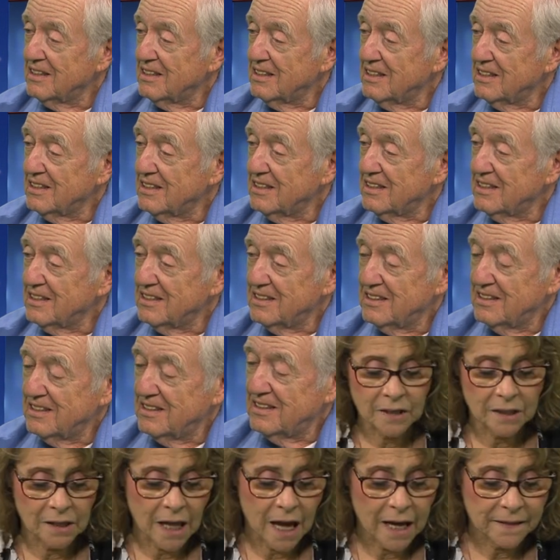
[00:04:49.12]
Well, there's
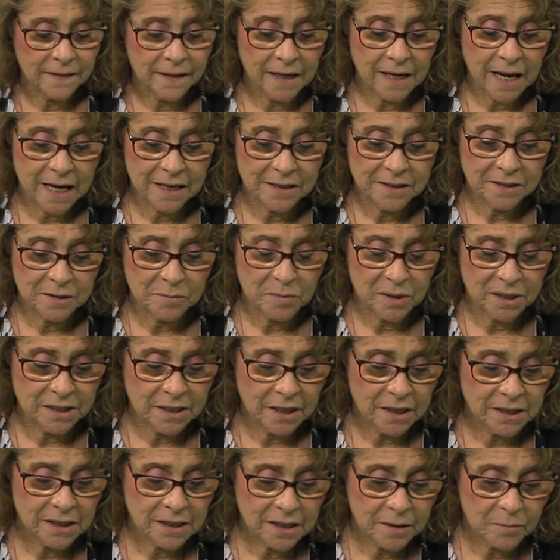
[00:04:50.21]
a lot that has to be
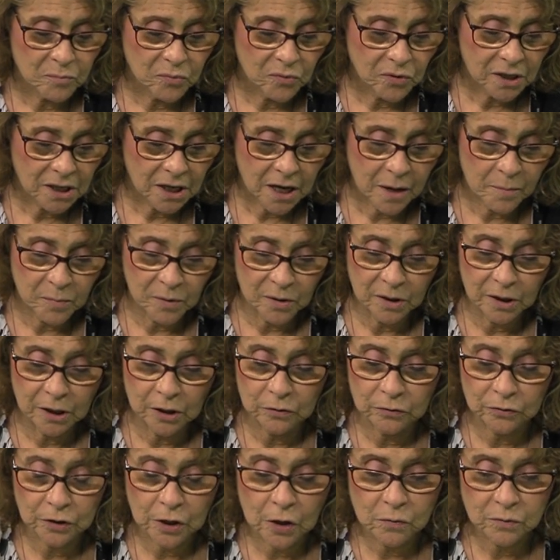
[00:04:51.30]
done, and I brought a couple of
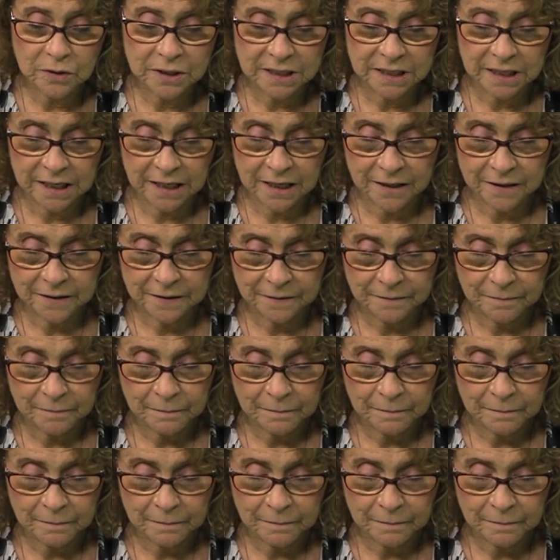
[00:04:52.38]
little notes here